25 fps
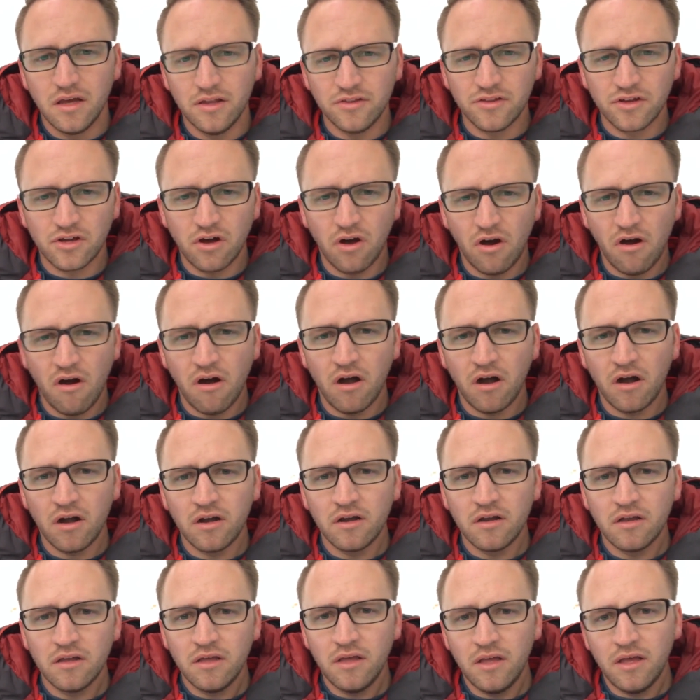in the
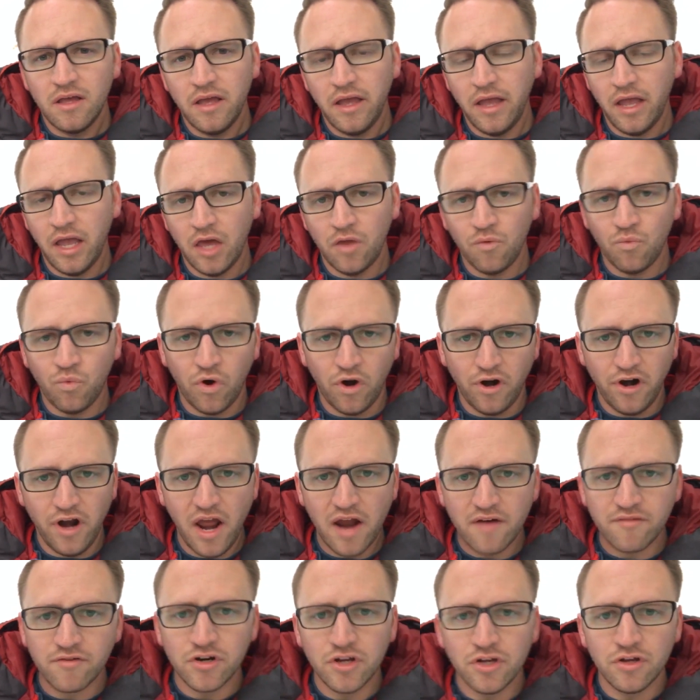car and
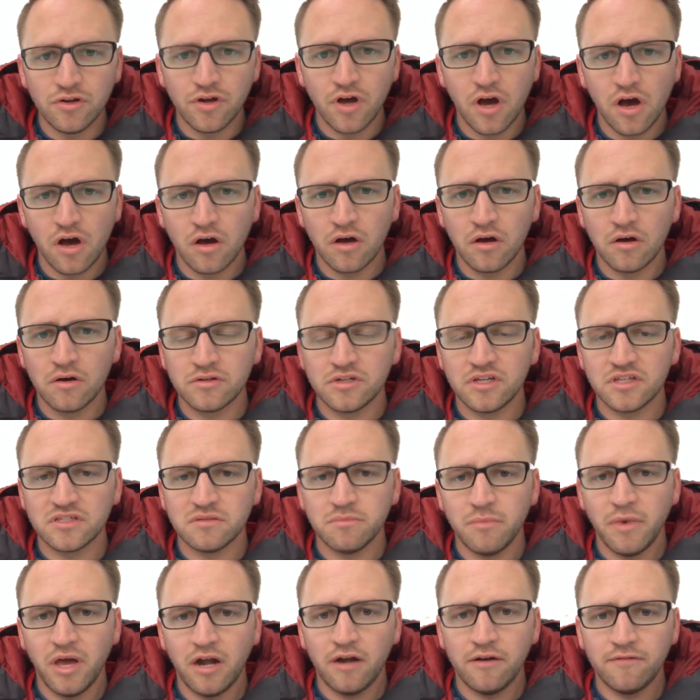wherever you go,
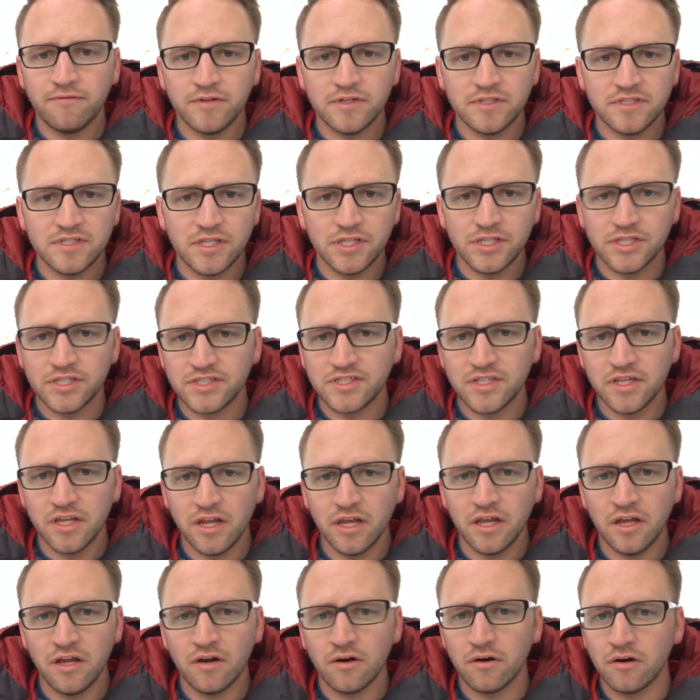doesn't matter if it's in the
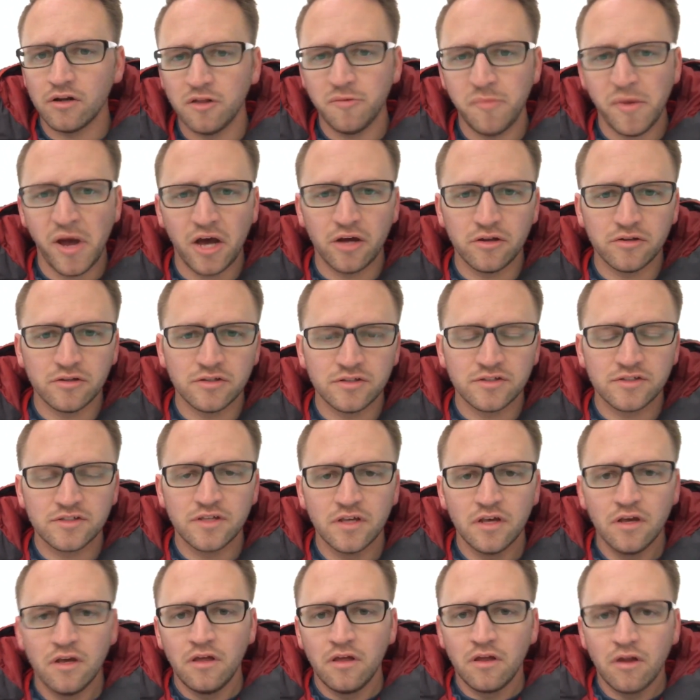city or in the
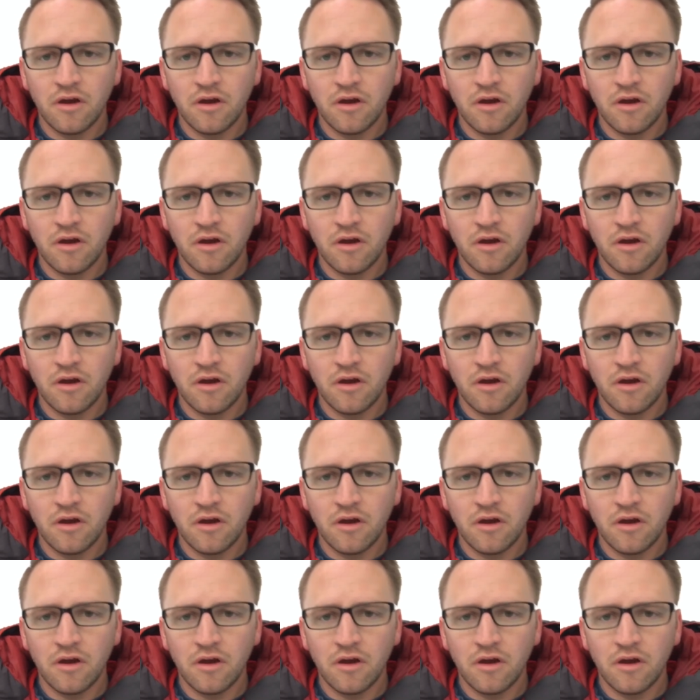mountains,